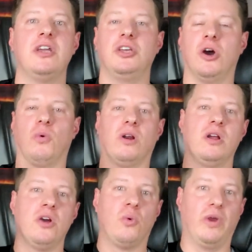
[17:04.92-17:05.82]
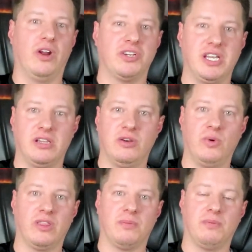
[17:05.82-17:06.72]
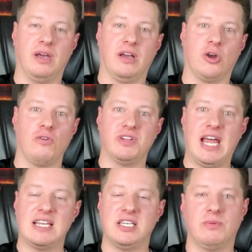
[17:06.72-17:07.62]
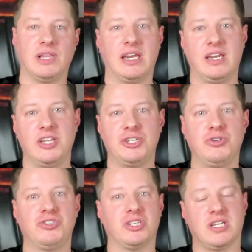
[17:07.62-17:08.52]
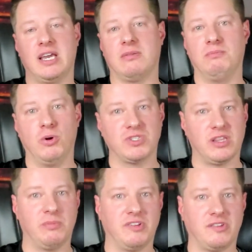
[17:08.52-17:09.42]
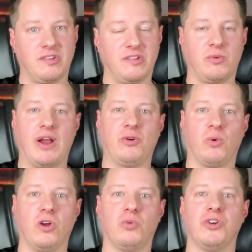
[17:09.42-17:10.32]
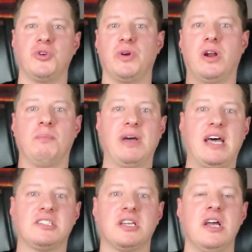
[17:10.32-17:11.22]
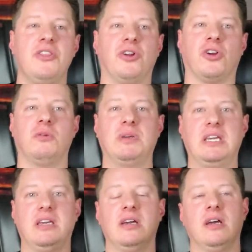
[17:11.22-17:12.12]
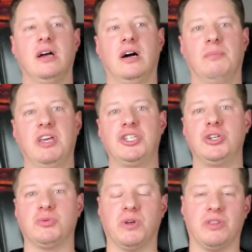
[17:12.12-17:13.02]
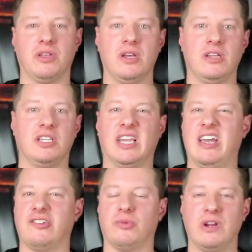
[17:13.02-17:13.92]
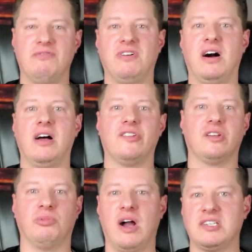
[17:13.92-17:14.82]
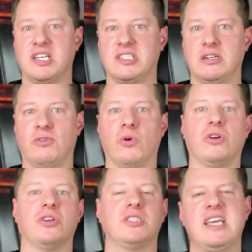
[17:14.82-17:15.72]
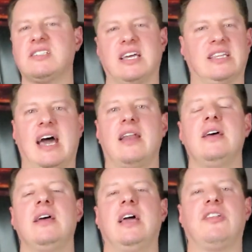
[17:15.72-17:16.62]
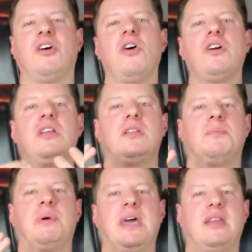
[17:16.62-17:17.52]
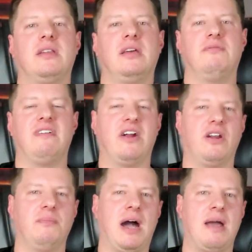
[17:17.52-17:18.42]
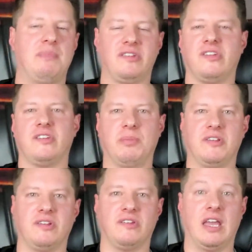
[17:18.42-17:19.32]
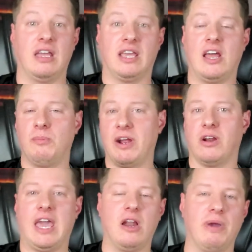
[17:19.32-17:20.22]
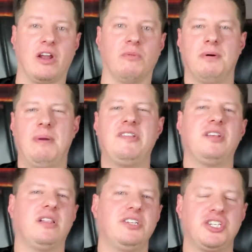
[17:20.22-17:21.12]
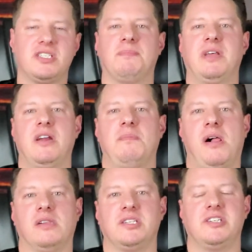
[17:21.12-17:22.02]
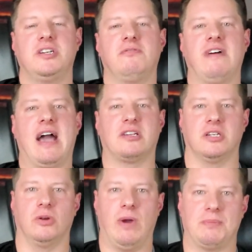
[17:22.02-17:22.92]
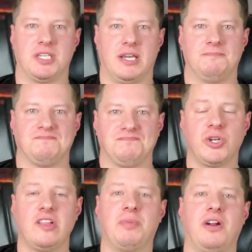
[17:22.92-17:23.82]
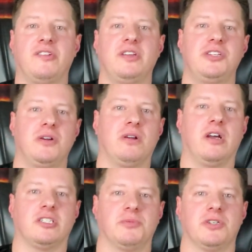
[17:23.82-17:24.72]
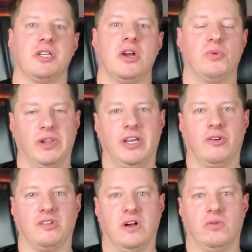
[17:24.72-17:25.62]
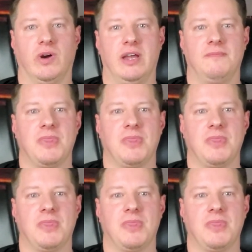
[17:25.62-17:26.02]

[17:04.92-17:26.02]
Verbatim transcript: you know, we're we are dealing with uh, COVID 19 related issues just like most other businesses around the world. We're doing our best. There could be um, issues with delays and refunds and processing of orders, things like that. It's all going to depend and vary by business to business and candle maker to candle maker, but basically just update your policies and your FAQs on your website transparency to your customers really goes a long way.